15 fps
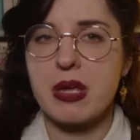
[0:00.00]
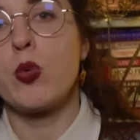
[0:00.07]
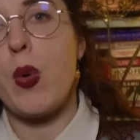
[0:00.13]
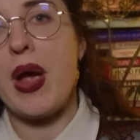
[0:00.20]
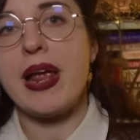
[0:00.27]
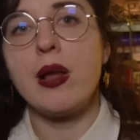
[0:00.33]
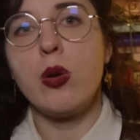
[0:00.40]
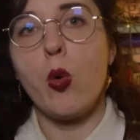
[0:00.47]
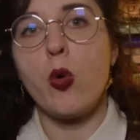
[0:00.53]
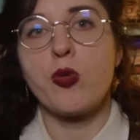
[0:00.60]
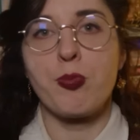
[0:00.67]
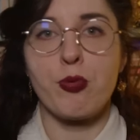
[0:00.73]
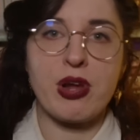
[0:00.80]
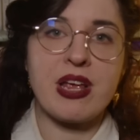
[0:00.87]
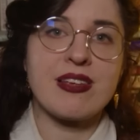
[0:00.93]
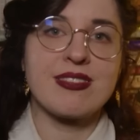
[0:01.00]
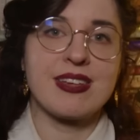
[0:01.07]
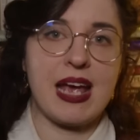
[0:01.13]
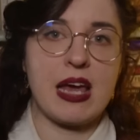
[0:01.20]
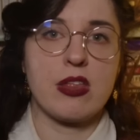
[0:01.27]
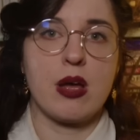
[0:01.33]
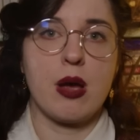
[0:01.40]
The way Lorde brings
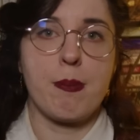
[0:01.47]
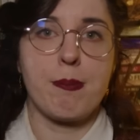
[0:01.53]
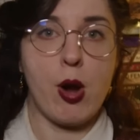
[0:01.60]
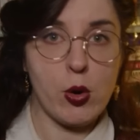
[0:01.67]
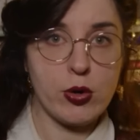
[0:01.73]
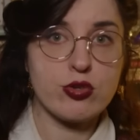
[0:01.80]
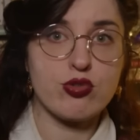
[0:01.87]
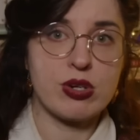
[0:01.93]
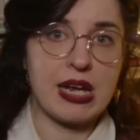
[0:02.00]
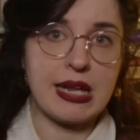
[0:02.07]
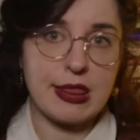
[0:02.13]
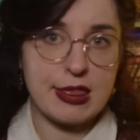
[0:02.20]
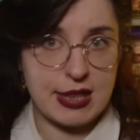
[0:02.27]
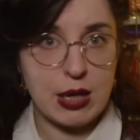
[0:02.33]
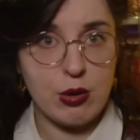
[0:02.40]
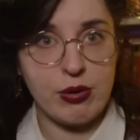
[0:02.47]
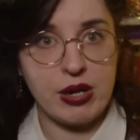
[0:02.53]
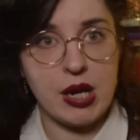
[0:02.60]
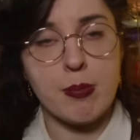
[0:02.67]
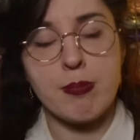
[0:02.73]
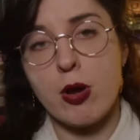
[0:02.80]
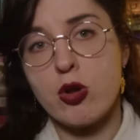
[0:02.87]
together poetry and
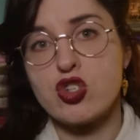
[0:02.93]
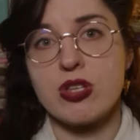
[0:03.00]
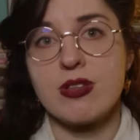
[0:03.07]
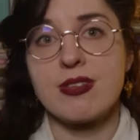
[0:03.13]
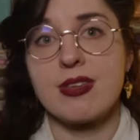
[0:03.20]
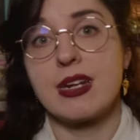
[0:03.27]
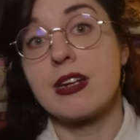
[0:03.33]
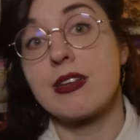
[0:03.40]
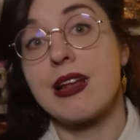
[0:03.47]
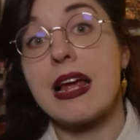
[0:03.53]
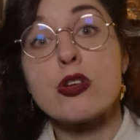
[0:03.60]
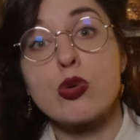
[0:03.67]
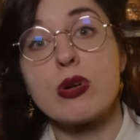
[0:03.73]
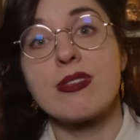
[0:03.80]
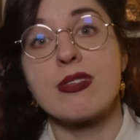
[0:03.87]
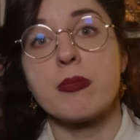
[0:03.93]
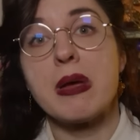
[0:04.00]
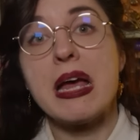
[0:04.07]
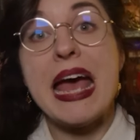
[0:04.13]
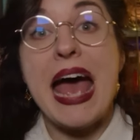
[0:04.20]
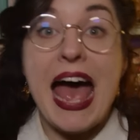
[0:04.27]
theory, emotions and intellectualism,